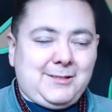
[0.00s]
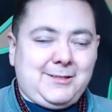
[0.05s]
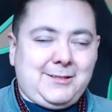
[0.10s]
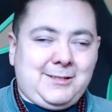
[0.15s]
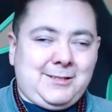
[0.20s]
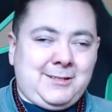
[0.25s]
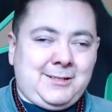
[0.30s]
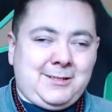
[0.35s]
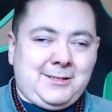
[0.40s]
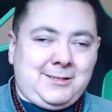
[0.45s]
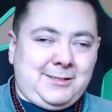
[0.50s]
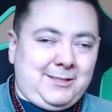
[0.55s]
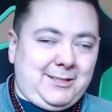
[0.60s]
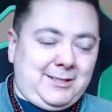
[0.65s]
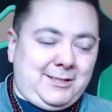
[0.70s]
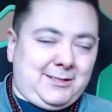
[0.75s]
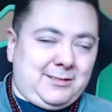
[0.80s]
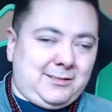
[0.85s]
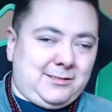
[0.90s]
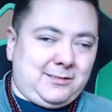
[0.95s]
And
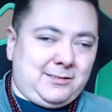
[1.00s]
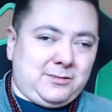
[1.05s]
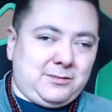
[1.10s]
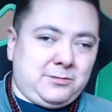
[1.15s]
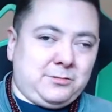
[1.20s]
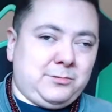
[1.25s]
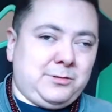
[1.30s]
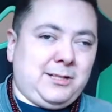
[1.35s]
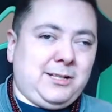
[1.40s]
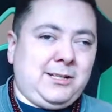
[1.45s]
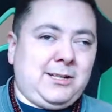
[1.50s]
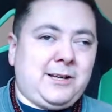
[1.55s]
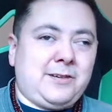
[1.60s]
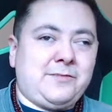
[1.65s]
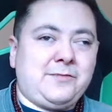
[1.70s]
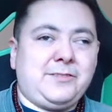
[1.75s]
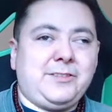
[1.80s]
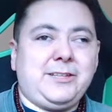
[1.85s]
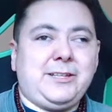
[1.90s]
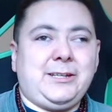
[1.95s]
yeah, so I
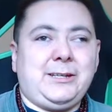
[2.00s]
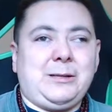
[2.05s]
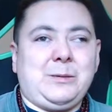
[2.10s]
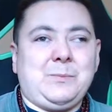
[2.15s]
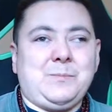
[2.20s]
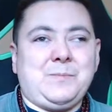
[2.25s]
have the